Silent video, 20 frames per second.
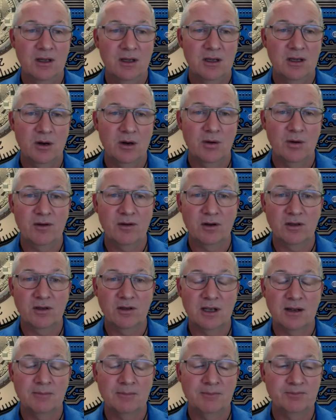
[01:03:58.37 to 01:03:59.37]
know, we've got
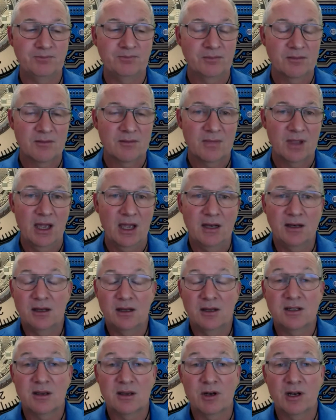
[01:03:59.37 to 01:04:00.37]

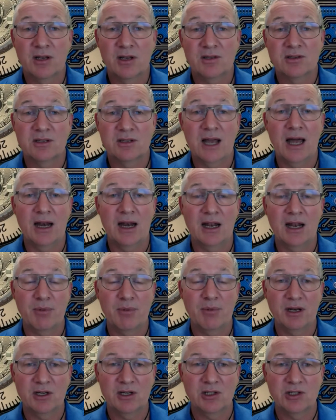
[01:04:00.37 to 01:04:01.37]
and someone that started up
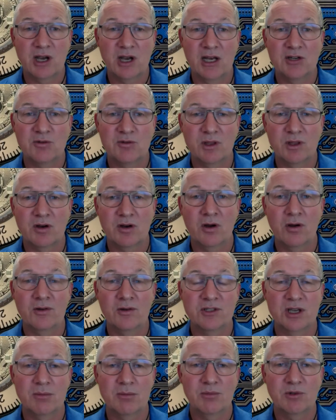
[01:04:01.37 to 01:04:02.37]
an exchange with the
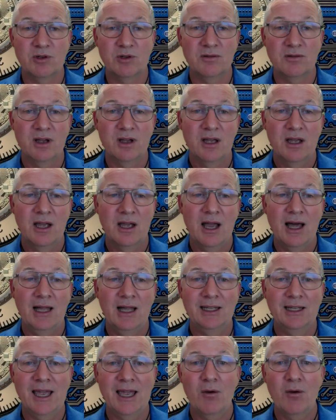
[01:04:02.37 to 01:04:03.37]
concept of
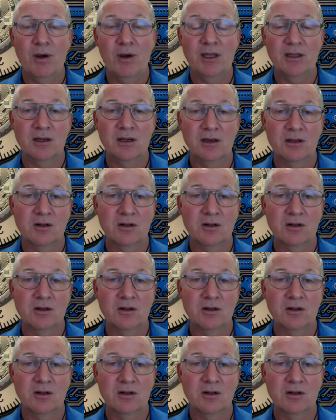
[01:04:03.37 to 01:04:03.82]
allowing the